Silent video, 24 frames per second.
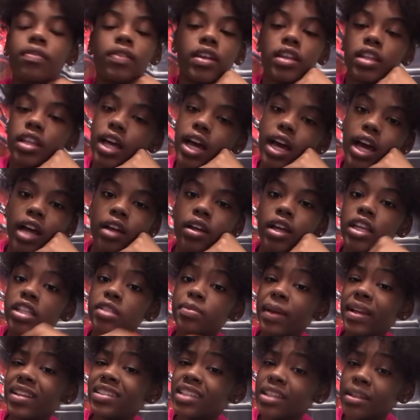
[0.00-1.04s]
gonna lie,
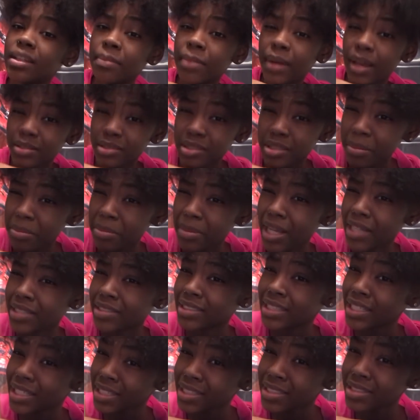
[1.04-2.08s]
especially about something like
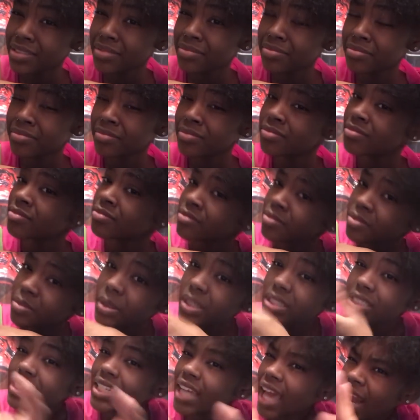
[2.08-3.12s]
this. What
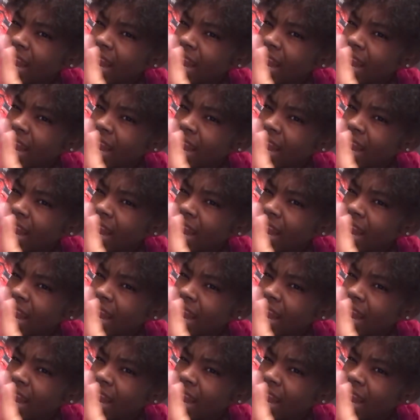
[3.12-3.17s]
she got